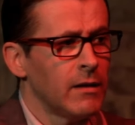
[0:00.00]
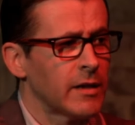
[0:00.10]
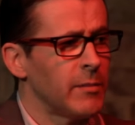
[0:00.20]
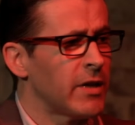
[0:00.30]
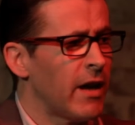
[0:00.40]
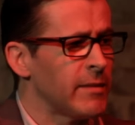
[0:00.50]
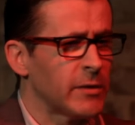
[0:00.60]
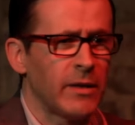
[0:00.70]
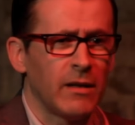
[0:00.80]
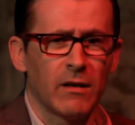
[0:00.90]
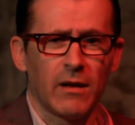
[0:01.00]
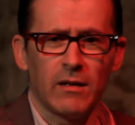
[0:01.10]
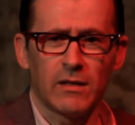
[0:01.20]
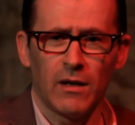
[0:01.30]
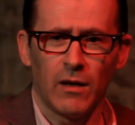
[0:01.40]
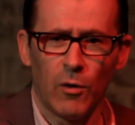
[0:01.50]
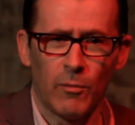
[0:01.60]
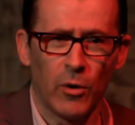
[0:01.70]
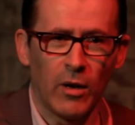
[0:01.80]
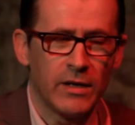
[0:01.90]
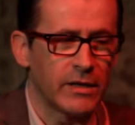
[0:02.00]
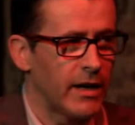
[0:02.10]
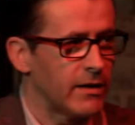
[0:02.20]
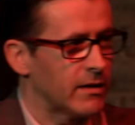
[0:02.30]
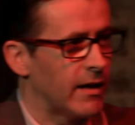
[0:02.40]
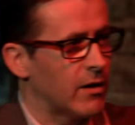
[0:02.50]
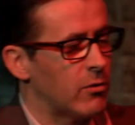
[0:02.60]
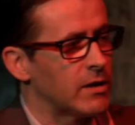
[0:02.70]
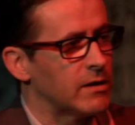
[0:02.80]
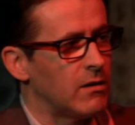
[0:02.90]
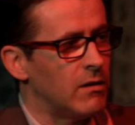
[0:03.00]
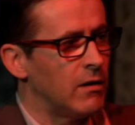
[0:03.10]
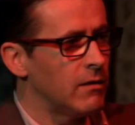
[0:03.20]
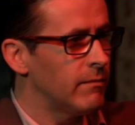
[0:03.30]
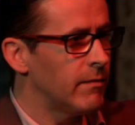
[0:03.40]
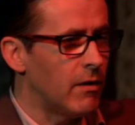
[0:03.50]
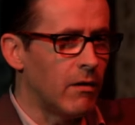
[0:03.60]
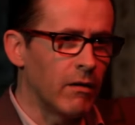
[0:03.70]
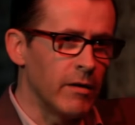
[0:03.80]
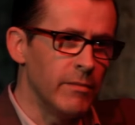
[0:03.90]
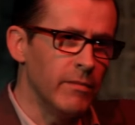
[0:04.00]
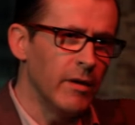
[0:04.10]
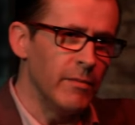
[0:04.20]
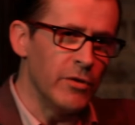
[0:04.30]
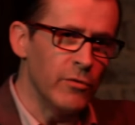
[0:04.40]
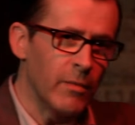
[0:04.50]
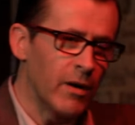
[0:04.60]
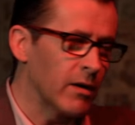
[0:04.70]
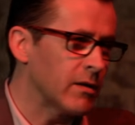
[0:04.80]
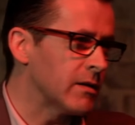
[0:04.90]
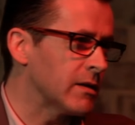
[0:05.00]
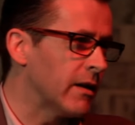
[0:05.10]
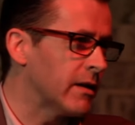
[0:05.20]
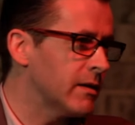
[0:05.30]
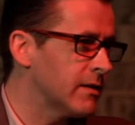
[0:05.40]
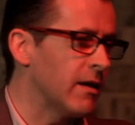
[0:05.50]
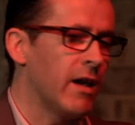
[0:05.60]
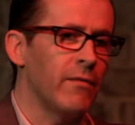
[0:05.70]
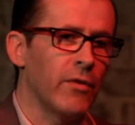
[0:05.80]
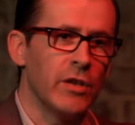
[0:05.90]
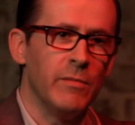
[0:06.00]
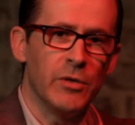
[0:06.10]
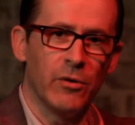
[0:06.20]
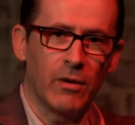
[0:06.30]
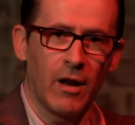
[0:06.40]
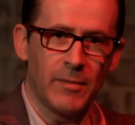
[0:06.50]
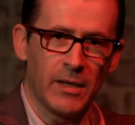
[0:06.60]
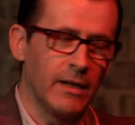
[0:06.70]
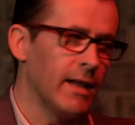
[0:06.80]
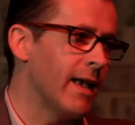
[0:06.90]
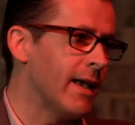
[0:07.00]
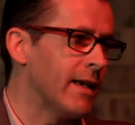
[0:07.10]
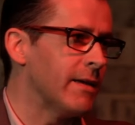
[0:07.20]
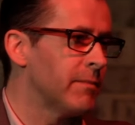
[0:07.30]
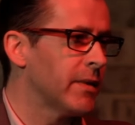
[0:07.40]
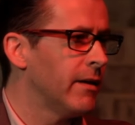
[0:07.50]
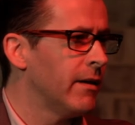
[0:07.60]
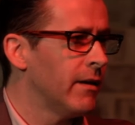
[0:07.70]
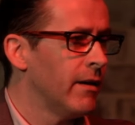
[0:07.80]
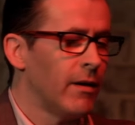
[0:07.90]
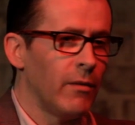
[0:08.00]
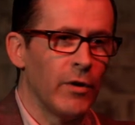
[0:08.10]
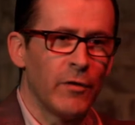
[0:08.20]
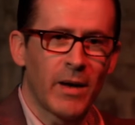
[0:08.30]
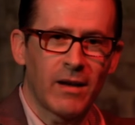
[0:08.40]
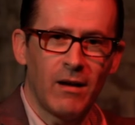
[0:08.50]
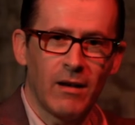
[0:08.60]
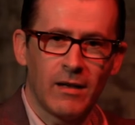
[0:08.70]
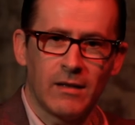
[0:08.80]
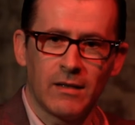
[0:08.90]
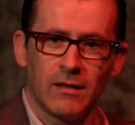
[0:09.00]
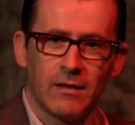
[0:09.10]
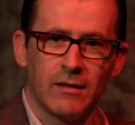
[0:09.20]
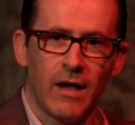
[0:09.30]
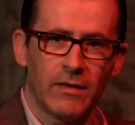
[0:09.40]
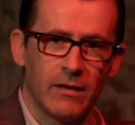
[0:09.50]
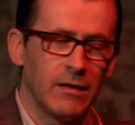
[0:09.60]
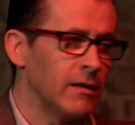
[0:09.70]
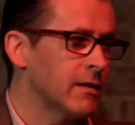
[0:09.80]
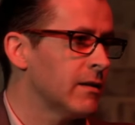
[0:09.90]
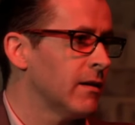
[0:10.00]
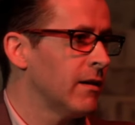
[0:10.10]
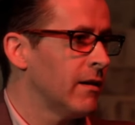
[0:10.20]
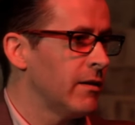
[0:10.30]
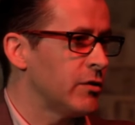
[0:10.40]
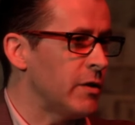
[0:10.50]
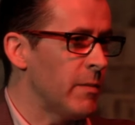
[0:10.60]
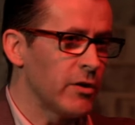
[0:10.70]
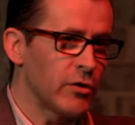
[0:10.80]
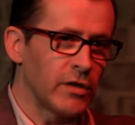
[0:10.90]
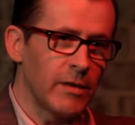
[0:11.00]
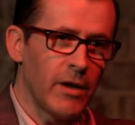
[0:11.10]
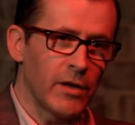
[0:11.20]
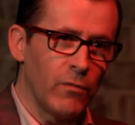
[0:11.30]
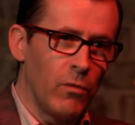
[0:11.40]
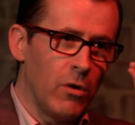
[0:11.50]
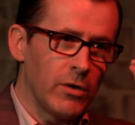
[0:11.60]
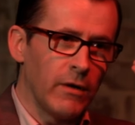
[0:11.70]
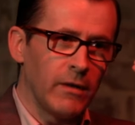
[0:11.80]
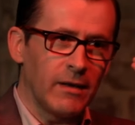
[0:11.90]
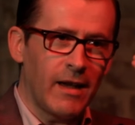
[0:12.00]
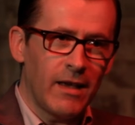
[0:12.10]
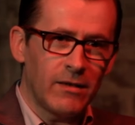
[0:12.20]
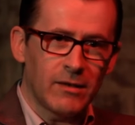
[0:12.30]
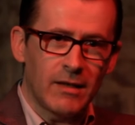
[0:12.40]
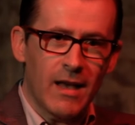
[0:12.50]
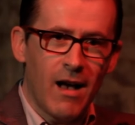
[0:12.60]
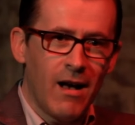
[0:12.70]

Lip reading: Sometimes we look at hormonal indicators like cortisol or immune markers like salivary immunoglobulin A. One of my colleagues in the Netherlands She measures the amount of water that gathers in the